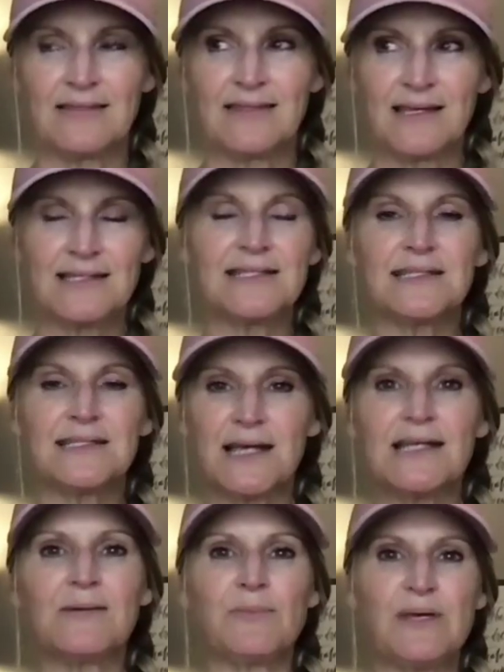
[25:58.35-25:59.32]
This is
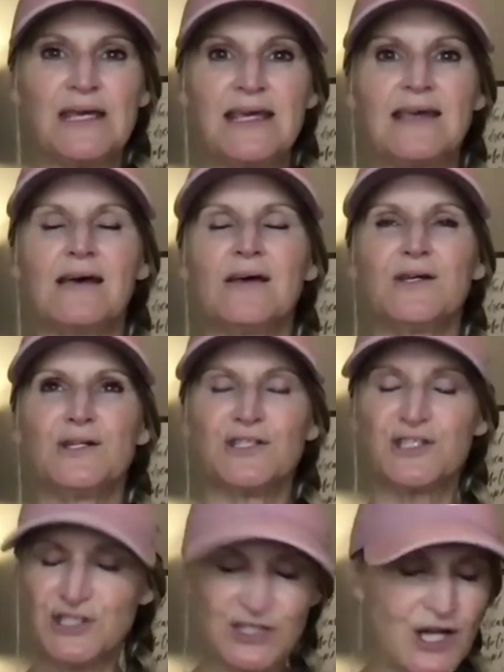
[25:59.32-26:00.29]
going to be
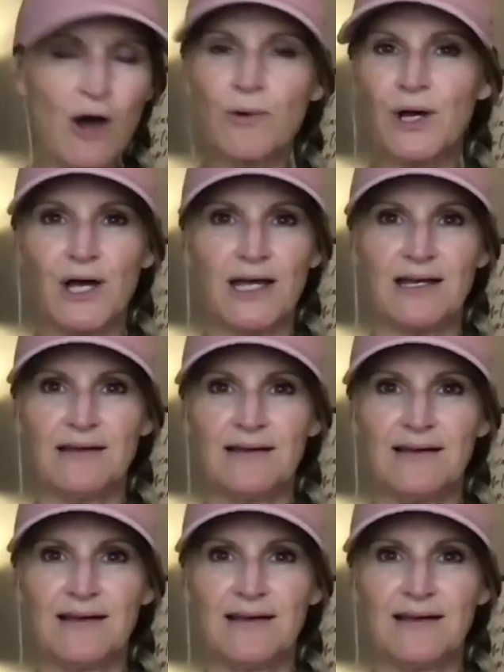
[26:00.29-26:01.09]
so good.